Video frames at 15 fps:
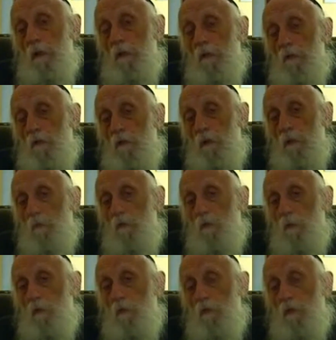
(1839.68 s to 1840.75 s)
in some
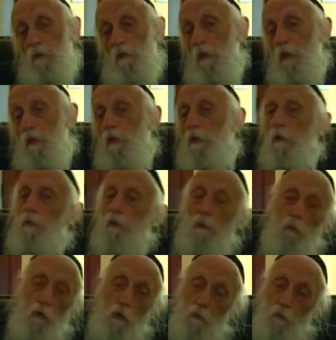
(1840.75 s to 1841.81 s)
schools is such that there's
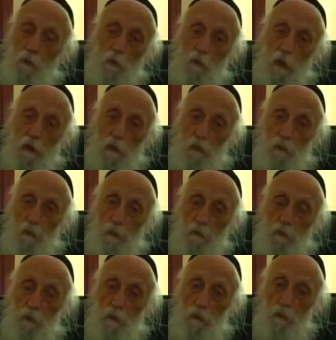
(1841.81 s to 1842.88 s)
some children who can't keep
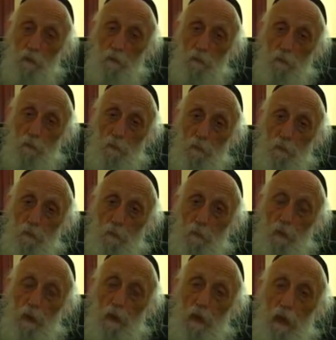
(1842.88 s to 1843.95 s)
up to it.
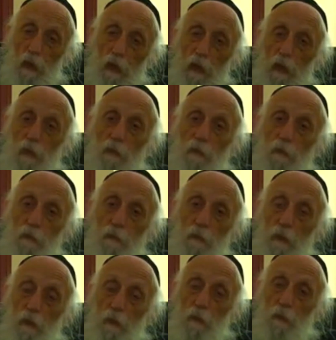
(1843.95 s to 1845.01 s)
And
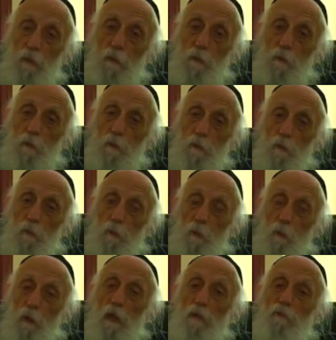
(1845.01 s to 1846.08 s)

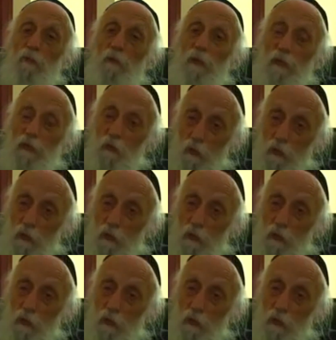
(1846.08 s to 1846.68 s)
we have to then